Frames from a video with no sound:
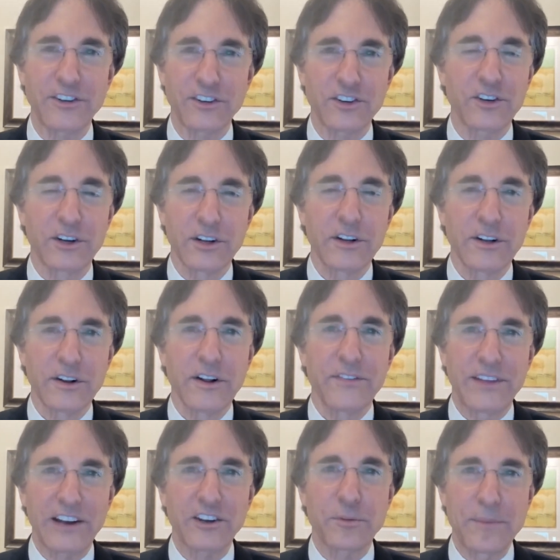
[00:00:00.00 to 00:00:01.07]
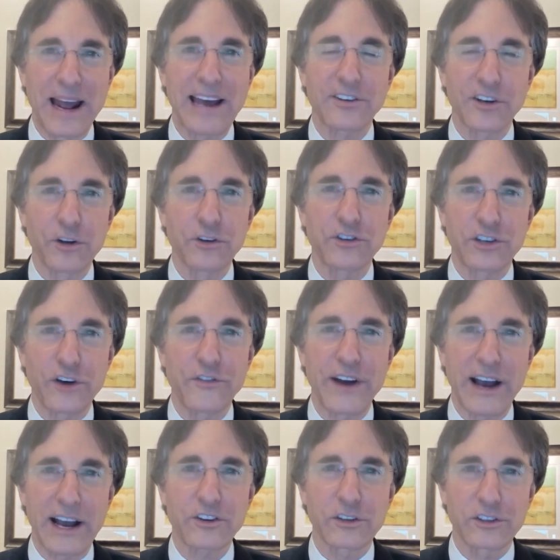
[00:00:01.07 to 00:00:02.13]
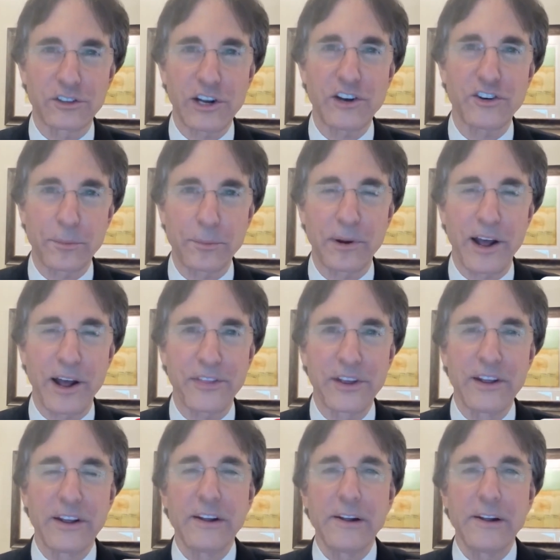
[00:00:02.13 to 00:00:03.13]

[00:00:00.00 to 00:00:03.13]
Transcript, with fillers: That's, that's Maslow's self-actualization path.